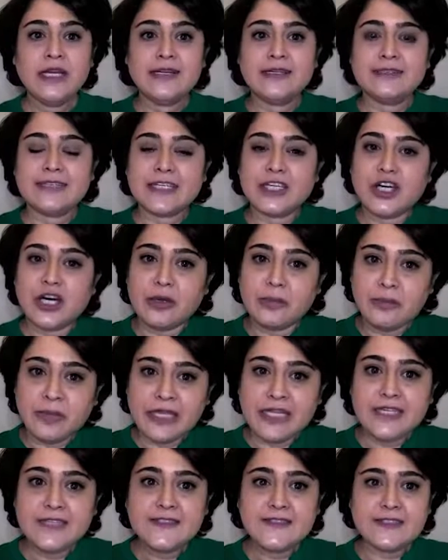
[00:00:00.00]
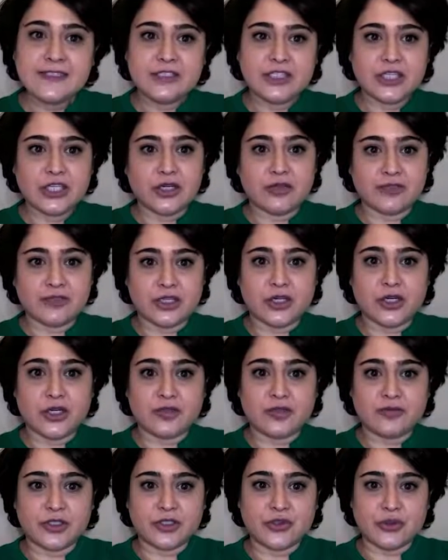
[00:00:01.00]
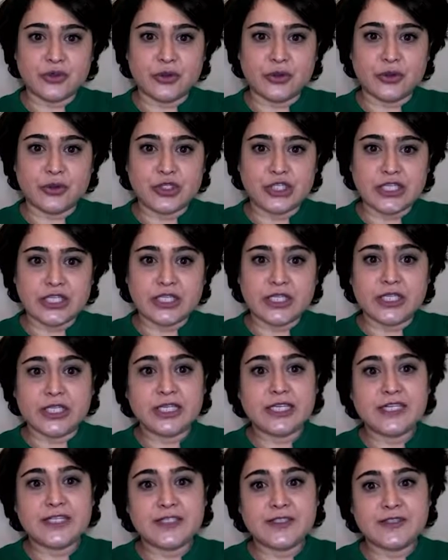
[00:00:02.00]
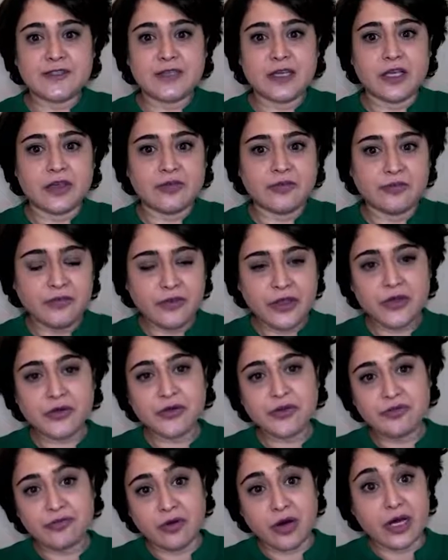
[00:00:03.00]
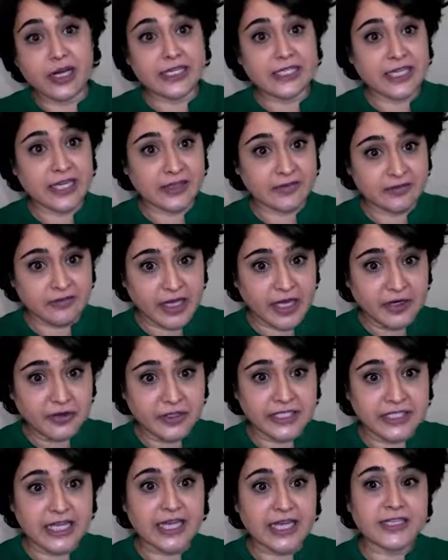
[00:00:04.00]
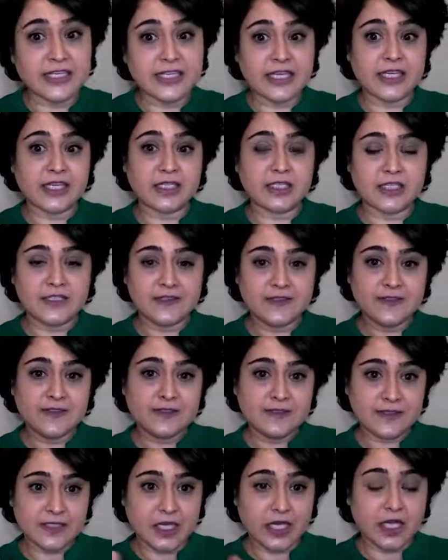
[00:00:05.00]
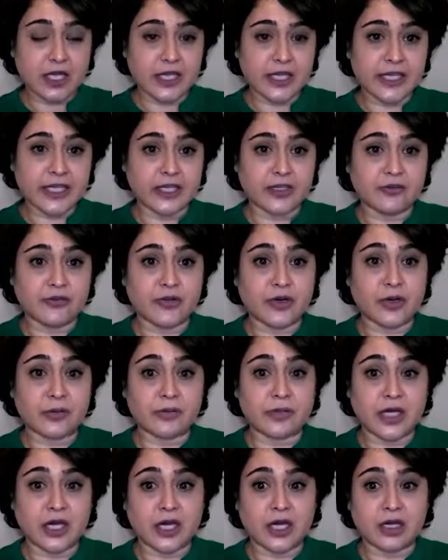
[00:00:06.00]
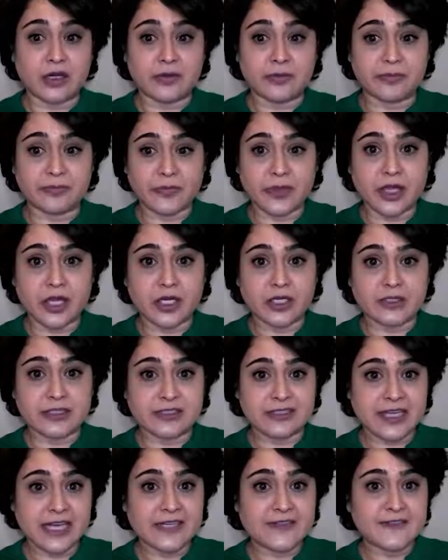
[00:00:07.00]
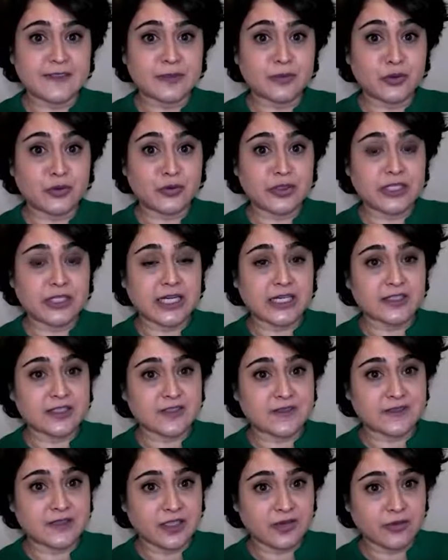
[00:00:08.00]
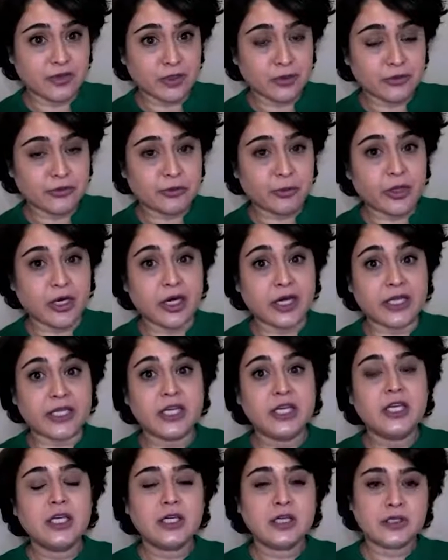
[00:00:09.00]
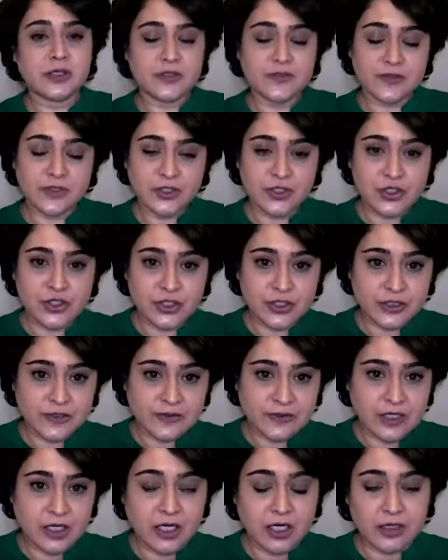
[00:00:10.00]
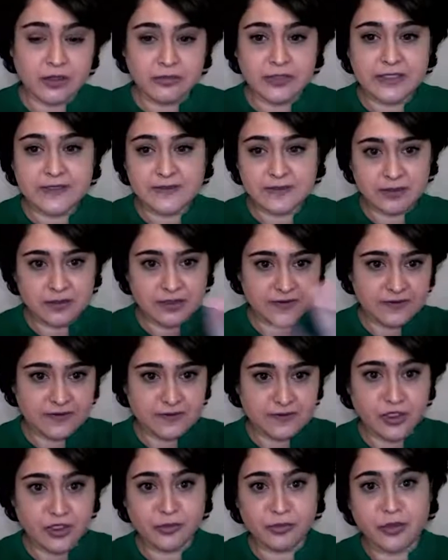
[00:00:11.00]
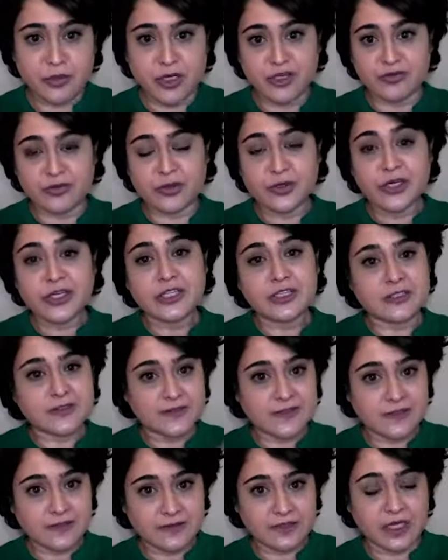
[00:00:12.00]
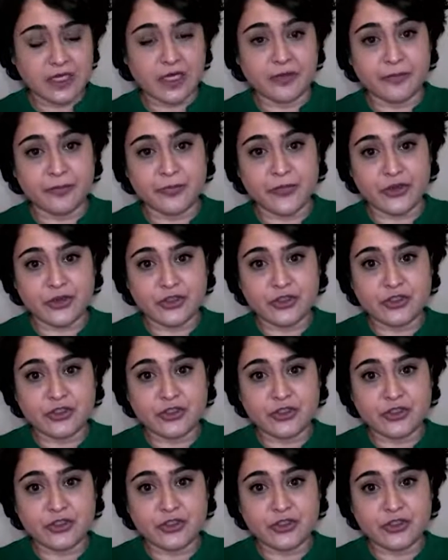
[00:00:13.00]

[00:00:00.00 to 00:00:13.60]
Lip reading: The complexity of the hardware Trojan is very wide and varied. And again, this is again from the taxonomy that is developed by researchers. This is not my work. This is Dr.